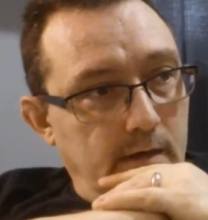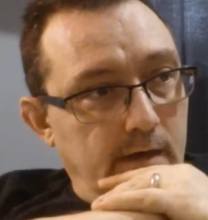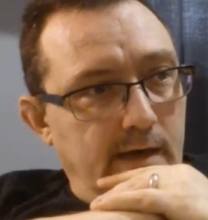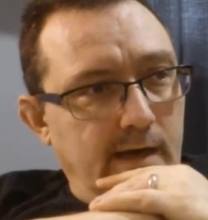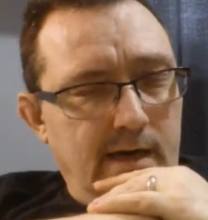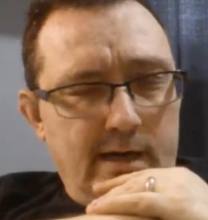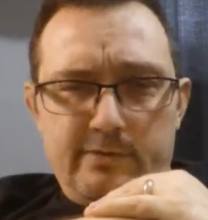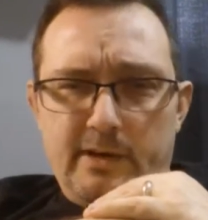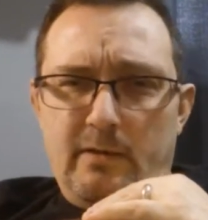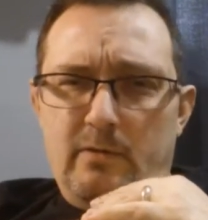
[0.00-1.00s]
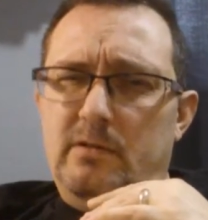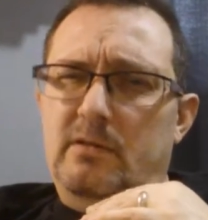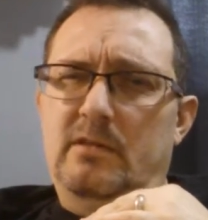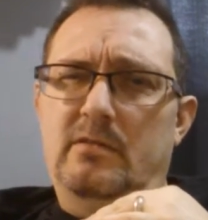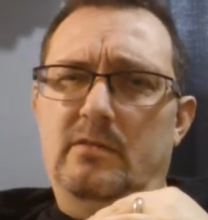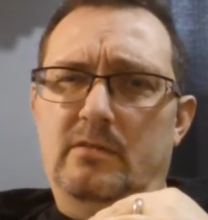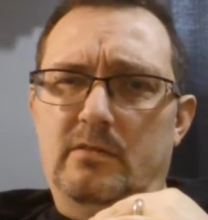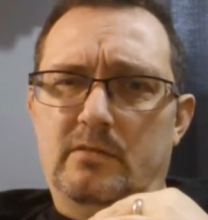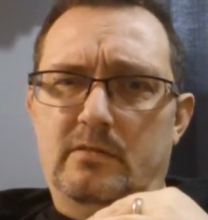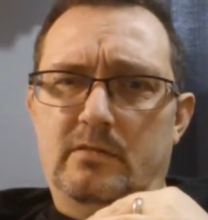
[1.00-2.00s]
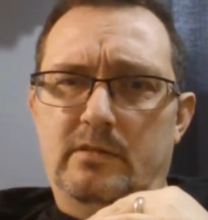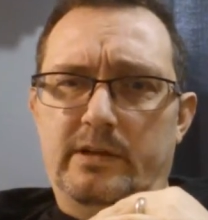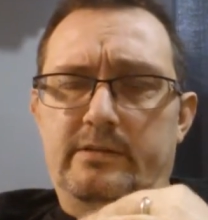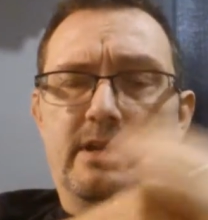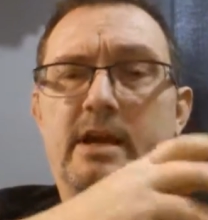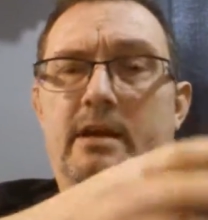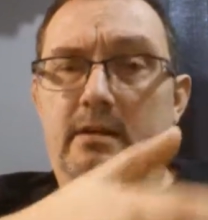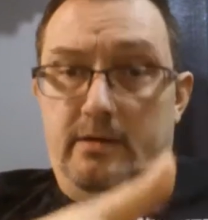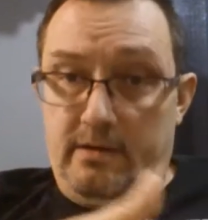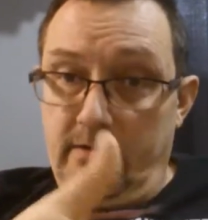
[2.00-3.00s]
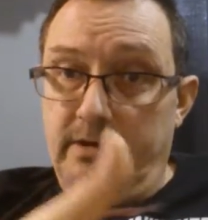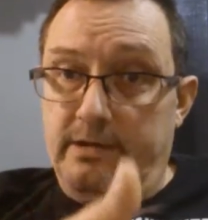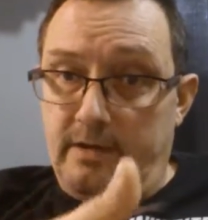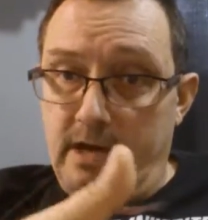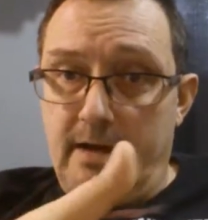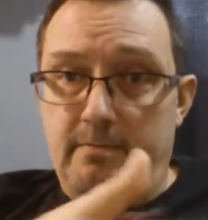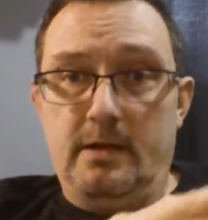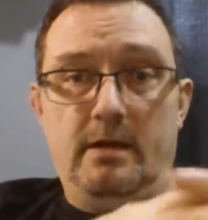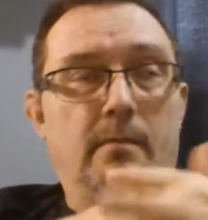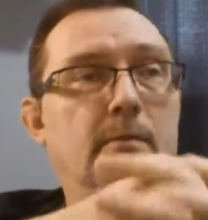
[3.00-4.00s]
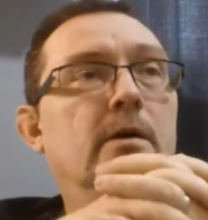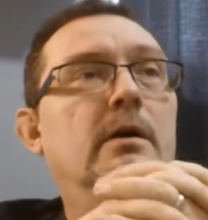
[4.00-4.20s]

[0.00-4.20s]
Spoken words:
And that guy's like, well, he's thinking, he stopped up.